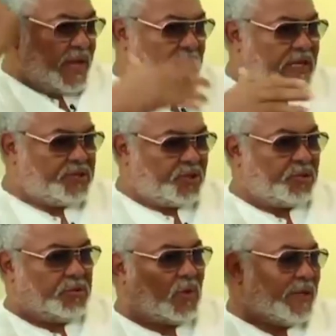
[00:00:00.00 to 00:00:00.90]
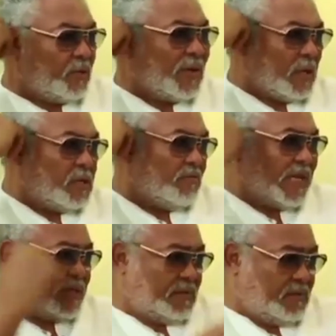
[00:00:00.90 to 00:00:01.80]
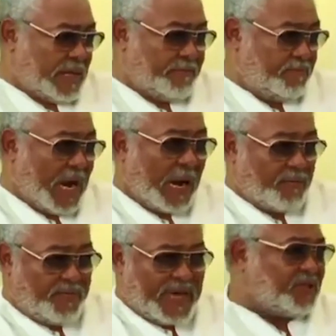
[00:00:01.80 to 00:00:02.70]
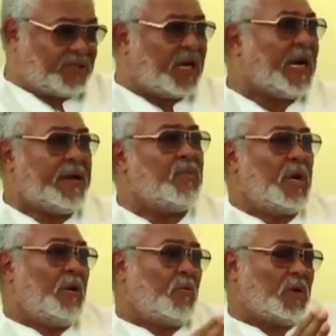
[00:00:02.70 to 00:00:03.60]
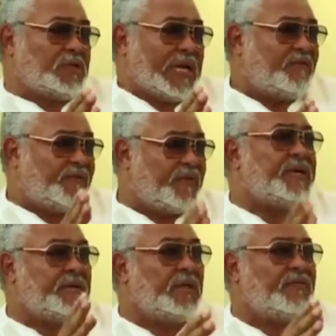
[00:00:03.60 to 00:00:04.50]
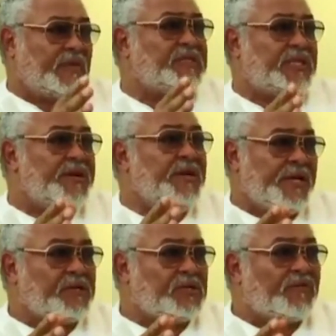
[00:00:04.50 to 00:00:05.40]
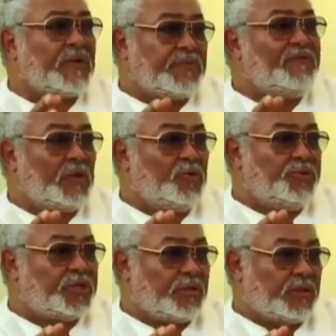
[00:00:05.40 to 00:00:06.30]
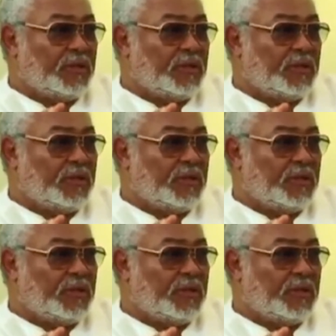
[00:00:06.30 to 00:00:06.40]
yeah, that took quite a while. But our best time was that first 10 years of a revolution.